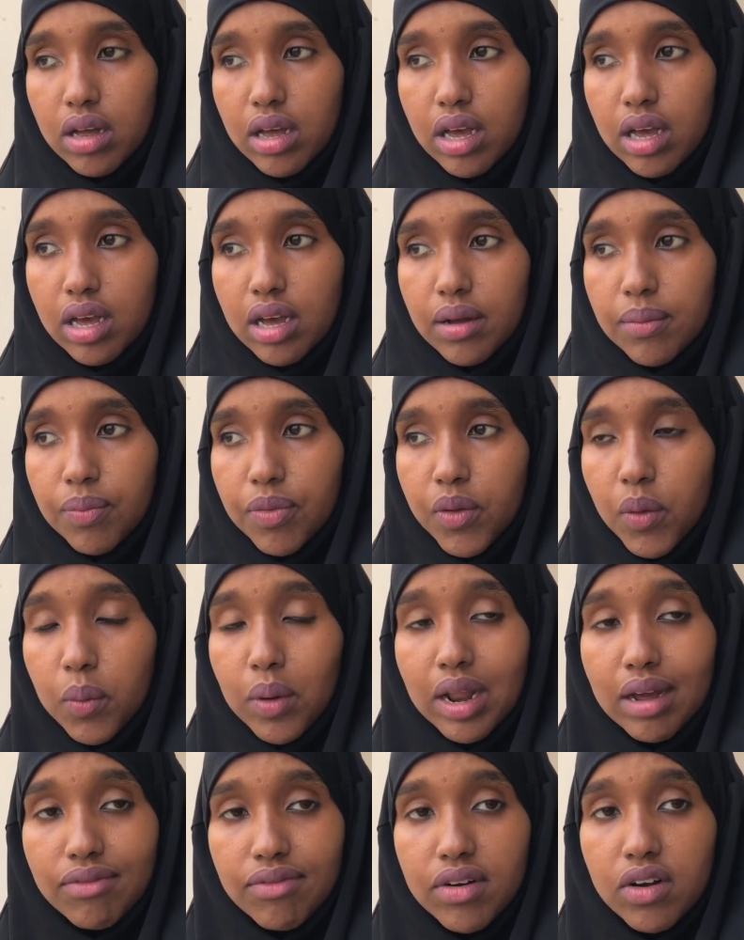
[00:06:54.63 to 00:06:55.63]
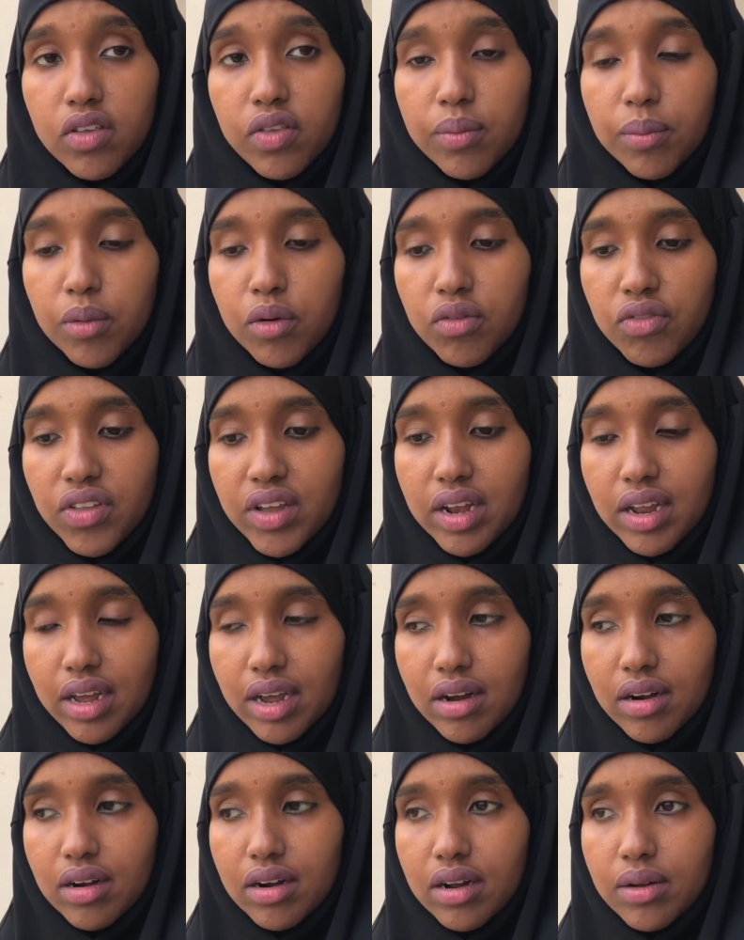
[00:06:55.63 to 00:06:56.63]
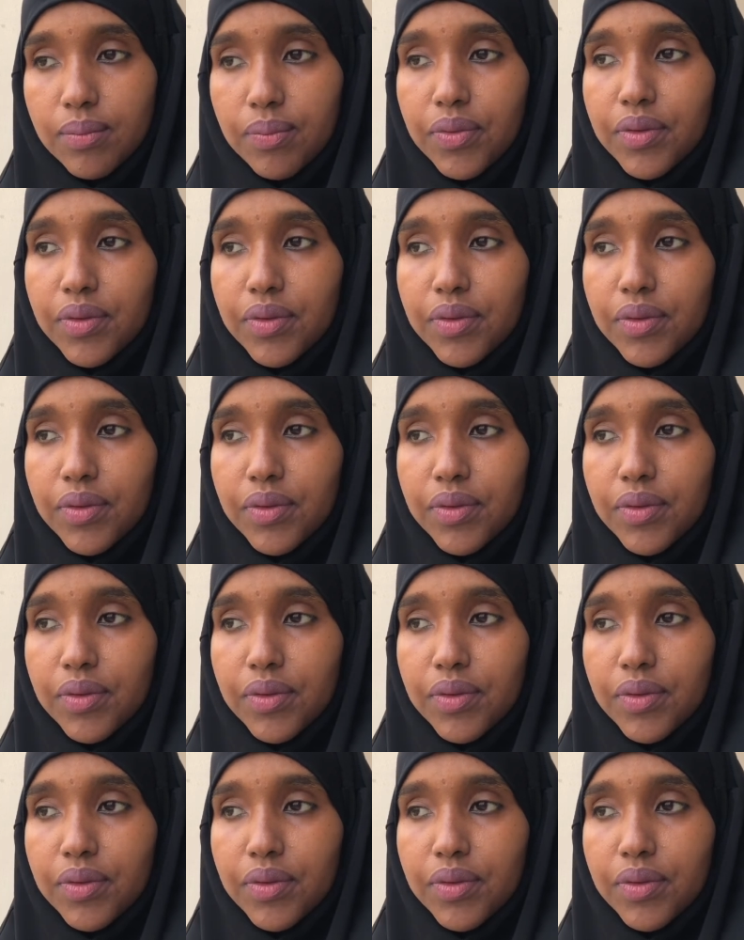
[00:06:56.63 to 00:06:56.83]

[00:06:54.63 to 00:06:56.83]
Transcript: when I first moved in here,